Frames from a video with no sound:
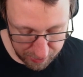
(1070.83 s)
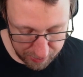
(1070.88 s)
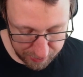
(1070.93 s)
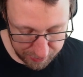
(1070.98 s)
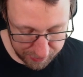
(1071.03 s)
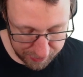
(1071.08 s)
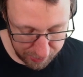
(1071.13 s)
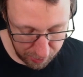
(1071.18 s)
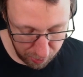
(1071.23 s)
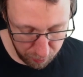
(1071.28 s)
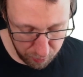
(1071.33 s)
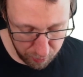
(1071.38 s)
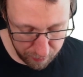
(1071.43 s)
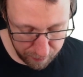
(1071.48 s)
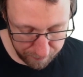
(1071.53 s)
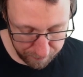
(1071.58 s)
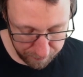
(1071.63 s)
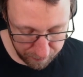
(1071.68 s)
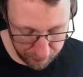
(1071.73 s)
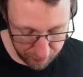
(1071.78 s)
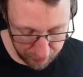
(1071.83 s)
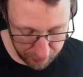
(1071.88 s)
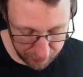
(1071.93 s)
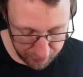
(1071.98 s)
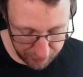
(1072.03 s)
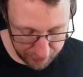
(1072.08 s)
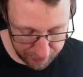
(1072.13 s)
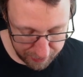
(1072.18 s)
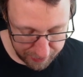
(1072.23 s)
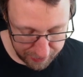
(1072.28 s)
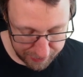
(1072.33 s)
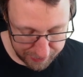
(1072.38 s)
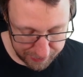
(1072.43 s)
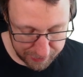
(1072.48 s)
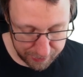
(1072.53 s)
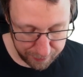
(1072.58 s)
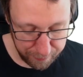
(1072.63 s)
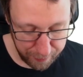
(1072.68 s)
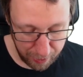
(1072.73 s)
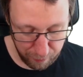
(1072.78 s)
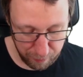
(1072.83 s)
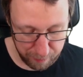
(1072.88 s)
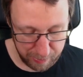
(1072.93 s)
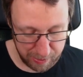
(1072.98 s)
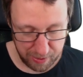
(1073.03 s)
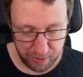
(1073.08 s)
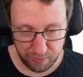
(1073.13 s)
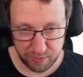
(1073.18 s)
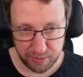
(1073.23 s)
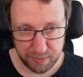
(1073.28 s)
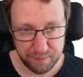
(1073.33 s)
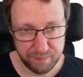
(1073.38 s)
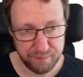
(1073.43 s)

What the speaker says: So this is a variable node.